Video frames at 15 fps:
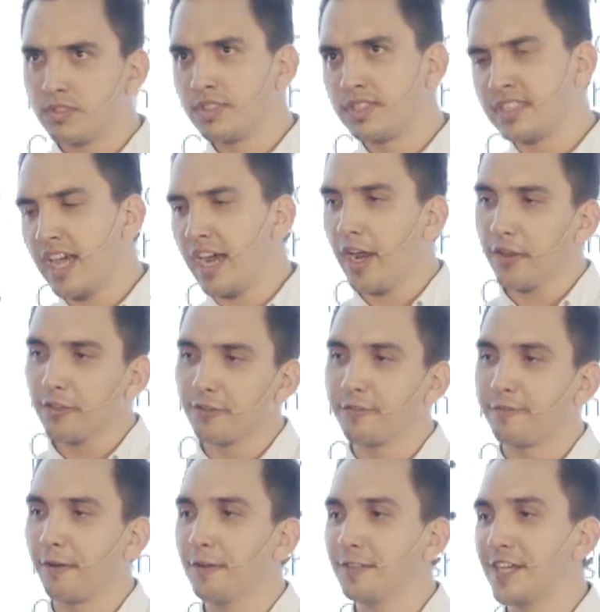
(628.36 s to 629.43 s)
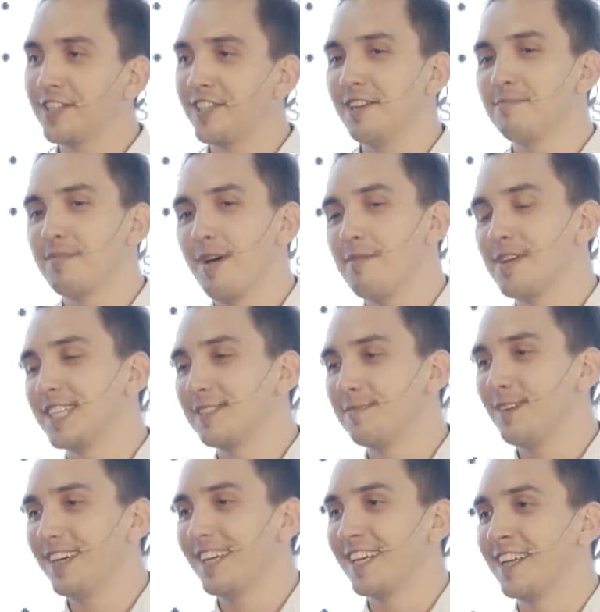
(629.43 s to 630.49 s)
second or third actually public
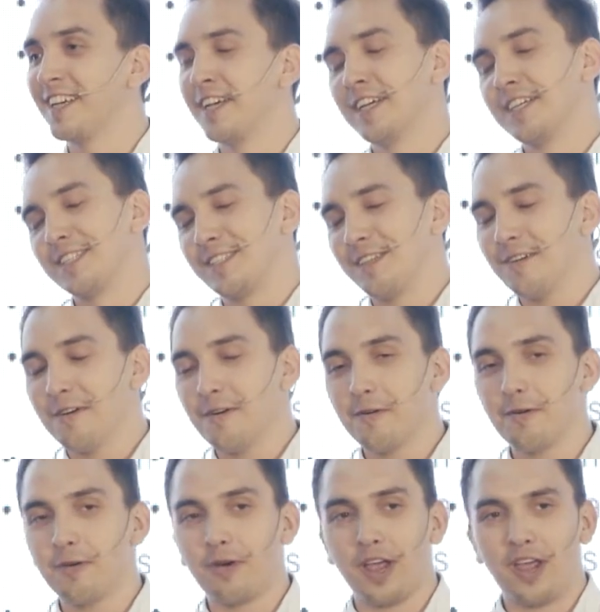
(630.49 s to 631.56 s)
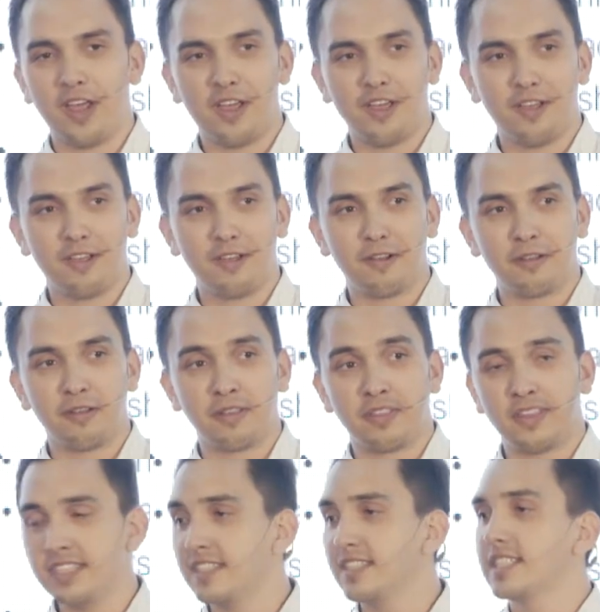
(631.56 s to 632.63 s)
speaking. So
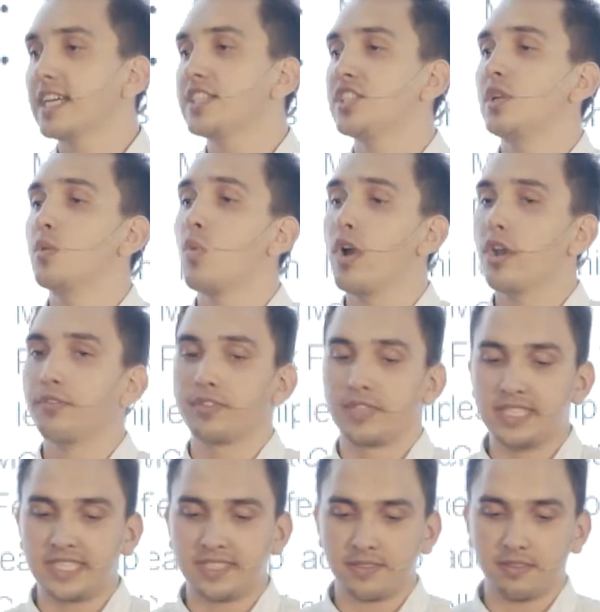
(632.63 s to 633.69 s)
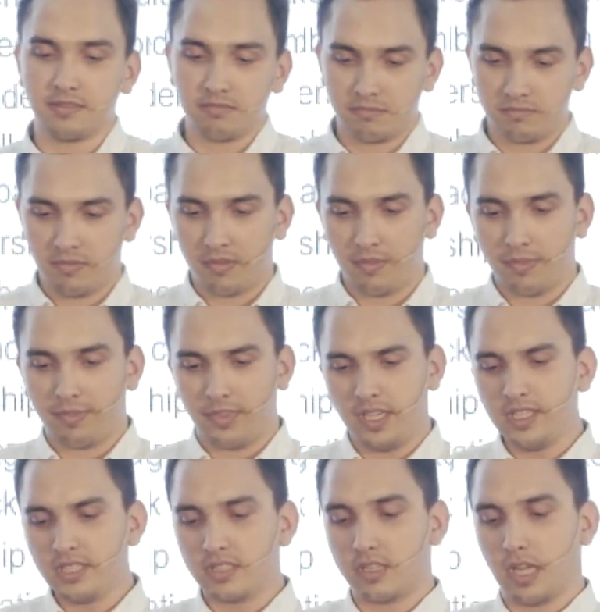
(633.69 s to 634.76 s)
this is actually one of these
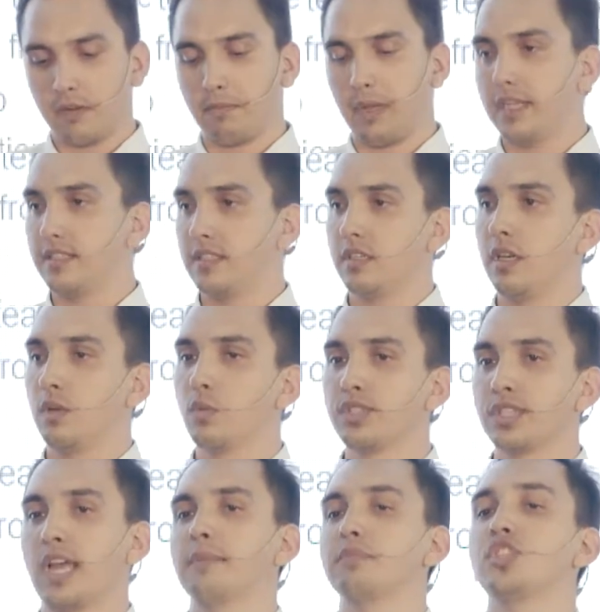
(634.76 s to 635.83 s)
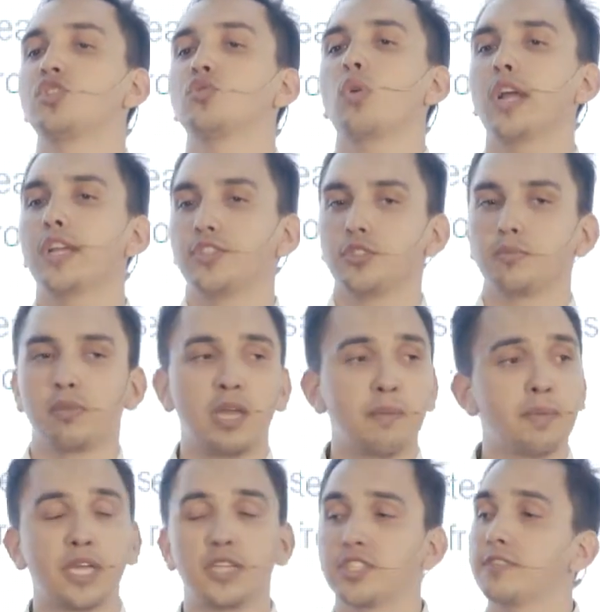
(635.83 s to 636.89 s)
things, like basically what I'm trying to apply,
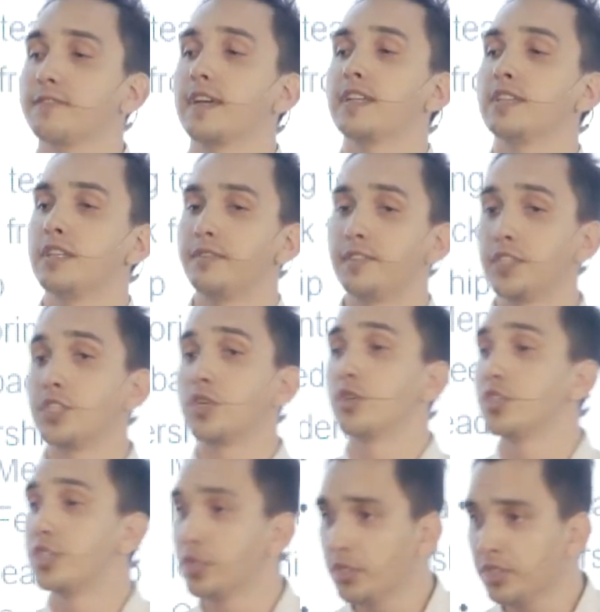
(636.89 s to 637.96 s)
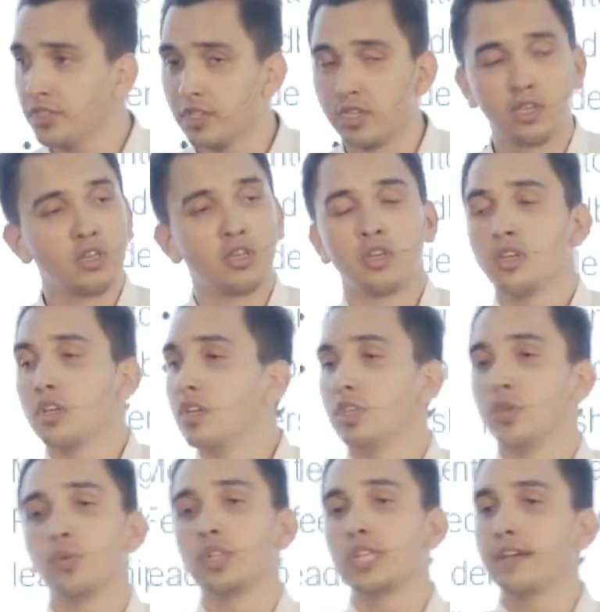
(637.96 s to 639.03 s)
because if you don't do it,
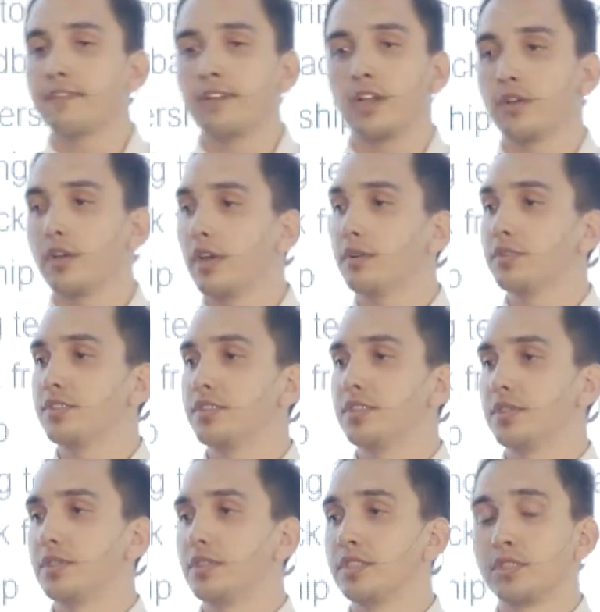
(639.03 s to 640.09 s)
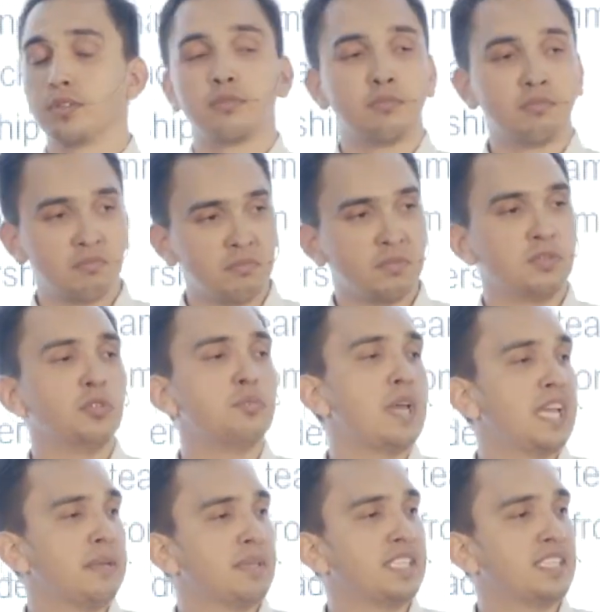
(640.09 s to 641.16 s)
you will never learn how to do it. So you
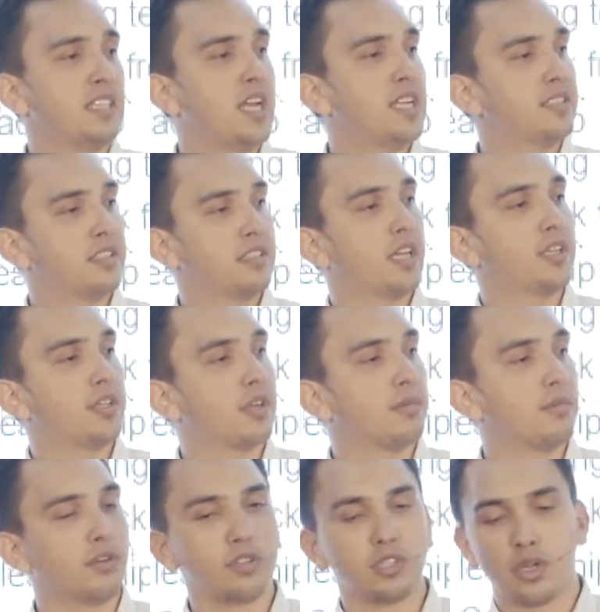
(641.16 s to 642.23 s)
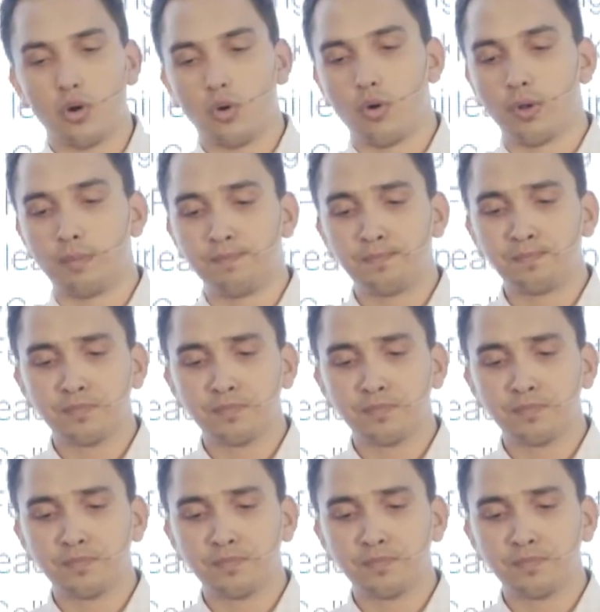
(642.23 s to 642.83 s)
make mistakes and then you come on and go on.